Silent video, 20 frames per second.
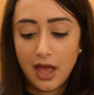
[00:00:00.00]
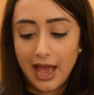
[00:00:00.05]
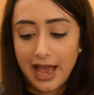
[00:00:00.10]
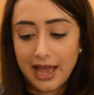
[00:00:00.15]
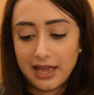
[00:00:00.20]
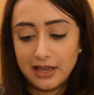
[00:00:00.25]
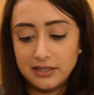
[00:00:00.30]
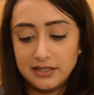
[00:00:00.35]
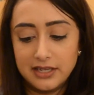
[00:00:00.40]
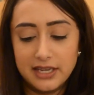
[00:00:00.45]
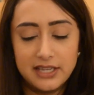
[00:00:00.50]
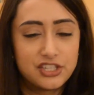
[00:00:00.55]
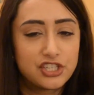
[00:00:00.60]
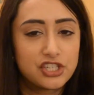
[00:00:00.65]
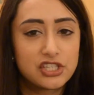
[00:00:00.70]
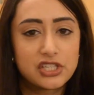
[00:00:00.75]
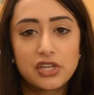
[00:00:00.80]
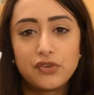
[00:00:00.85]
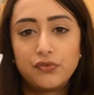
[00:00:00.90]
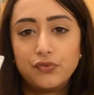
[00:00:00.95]
And it's
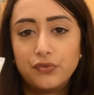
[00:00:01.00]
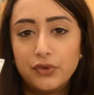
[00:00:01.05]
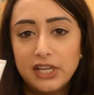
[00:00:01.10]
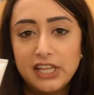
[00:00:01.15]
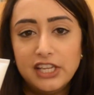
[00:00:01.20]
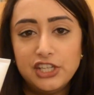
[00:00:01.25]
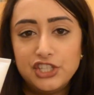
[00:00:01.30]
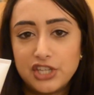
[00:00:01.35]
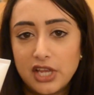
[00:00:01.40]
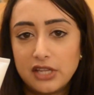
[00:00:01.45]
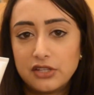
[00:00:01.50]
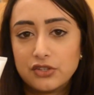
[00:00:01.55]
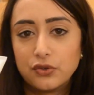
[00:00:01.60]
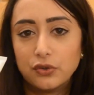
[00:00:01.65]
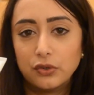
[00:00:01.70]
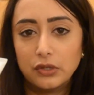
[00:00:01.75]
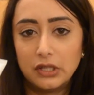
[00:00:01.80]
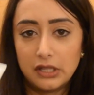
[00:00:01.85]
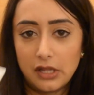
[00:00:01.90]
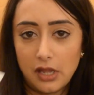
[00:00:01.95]
just a really
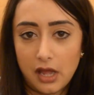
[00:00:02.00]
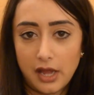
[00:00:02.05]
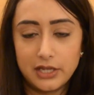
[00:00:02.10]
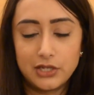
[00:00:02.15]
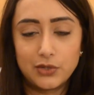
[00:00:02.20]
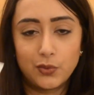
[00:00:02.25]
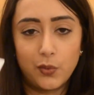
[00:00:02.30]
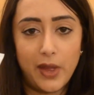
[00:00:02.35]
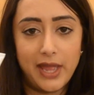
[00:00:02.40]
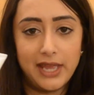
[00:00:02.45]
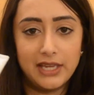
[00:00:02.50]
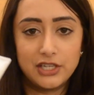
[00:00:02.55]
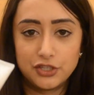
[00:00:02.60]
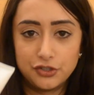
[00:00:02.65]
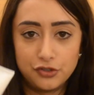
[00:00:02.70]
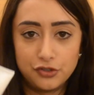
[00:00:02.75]
gentle, lightweight,